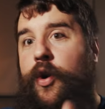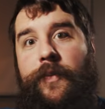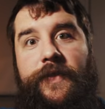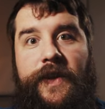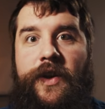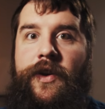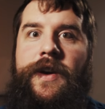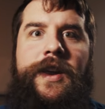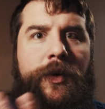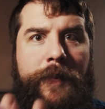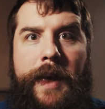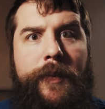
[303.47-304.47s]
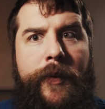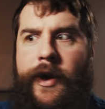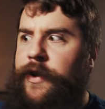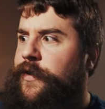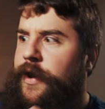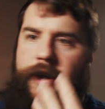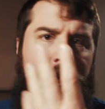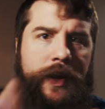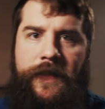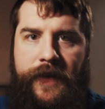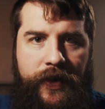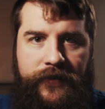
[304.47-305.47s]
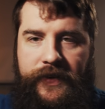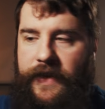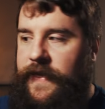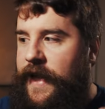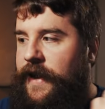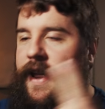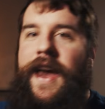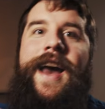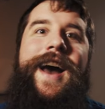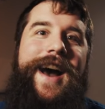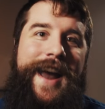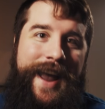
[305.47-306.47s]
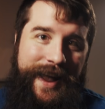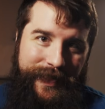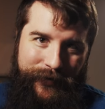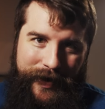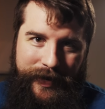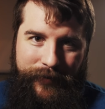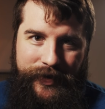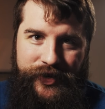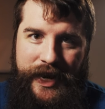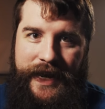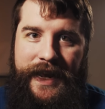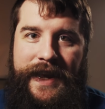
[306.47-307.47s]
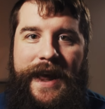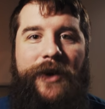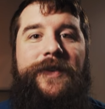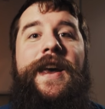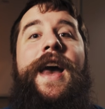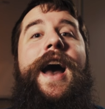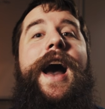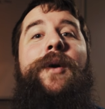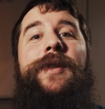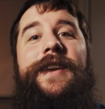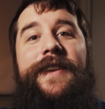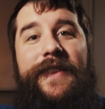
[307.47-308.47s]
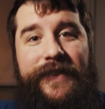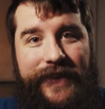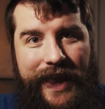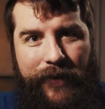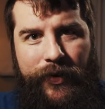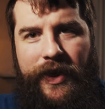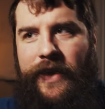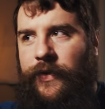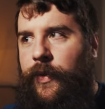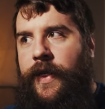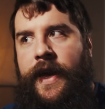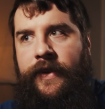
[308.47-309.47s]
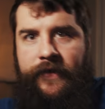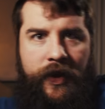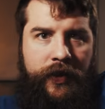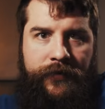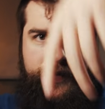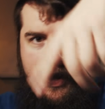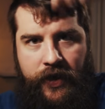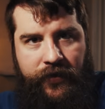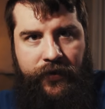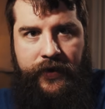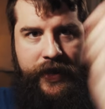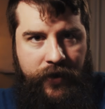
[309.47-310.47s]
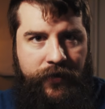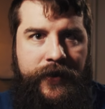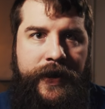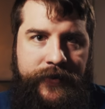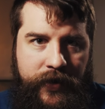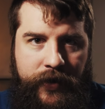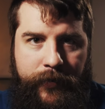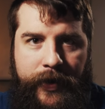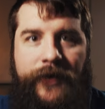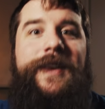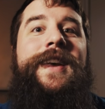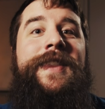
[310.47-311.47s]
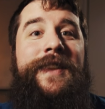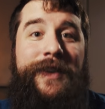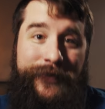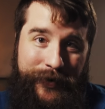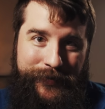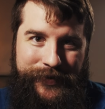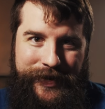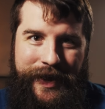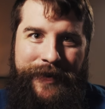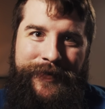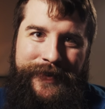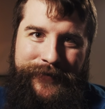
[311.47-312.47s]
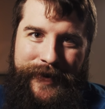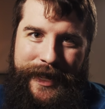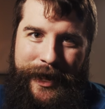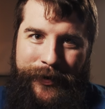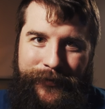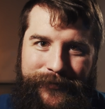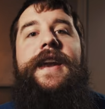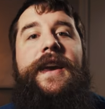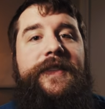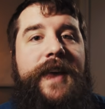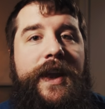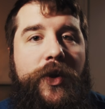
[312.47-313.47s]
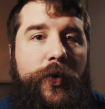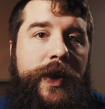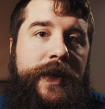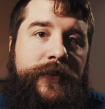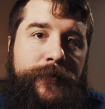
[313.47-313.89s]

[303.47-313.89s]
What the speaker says: home security or baby monitoring or anything else like that, I highly recommend checking it out. I will link to this camera as well as all of the other gear that I talk about in the description of this video. Next category